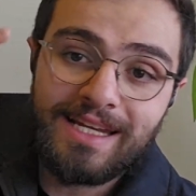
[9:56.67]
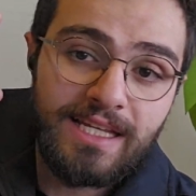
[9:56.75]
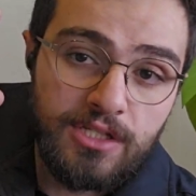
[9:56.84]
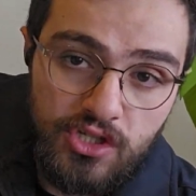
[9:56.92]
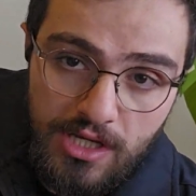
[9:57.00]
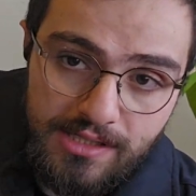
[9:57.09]

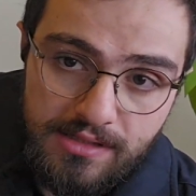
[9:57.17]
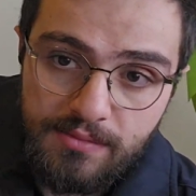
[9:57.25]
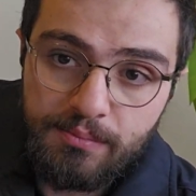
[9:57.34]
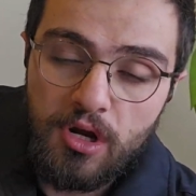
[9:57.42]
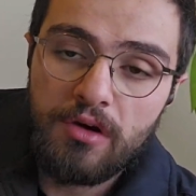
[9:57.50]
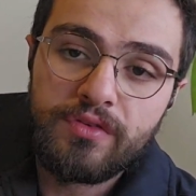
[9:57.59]
and he
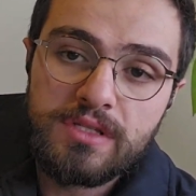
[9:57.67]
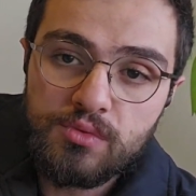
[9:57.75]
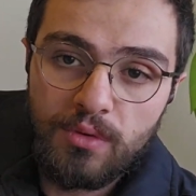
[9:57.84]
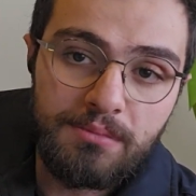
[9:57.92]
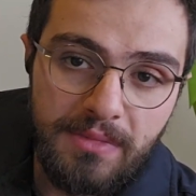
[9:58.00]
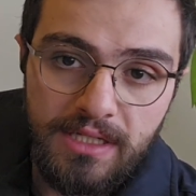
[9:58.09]
just
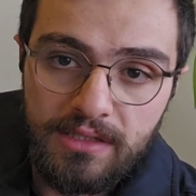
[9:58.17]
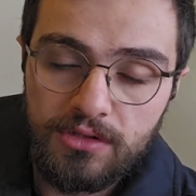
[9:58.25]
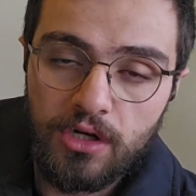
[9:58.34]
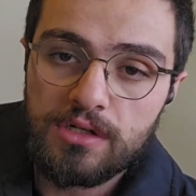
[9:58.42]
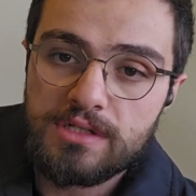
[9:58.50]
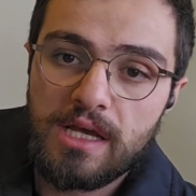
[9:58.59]
profits $1
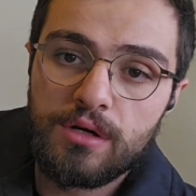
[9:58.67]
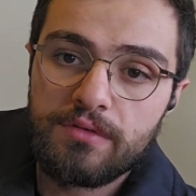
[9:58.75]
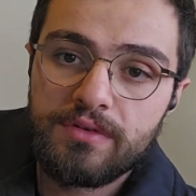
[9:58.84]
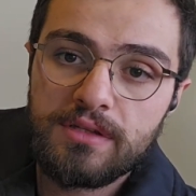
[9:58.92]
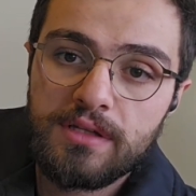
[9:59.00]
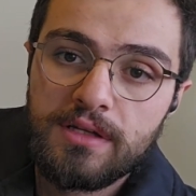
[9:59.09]
million
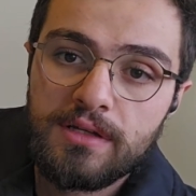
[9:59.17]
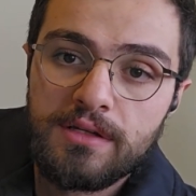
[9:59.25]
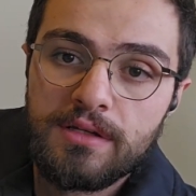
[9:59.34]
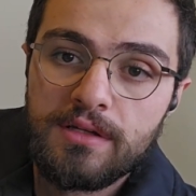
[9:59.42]
out of it?